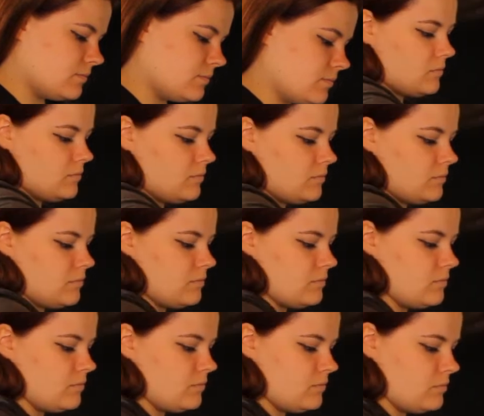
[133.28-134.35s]

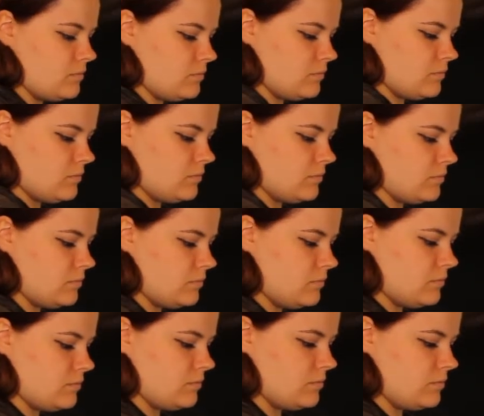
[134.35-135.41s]

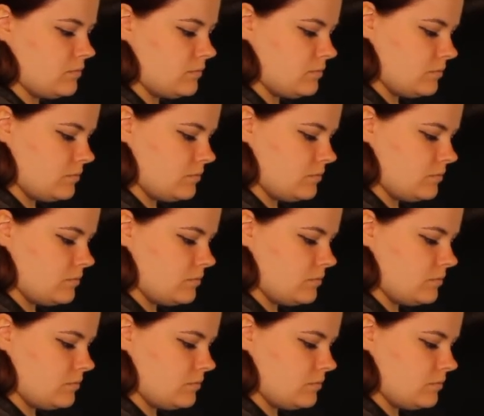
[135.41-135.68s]
[no speech]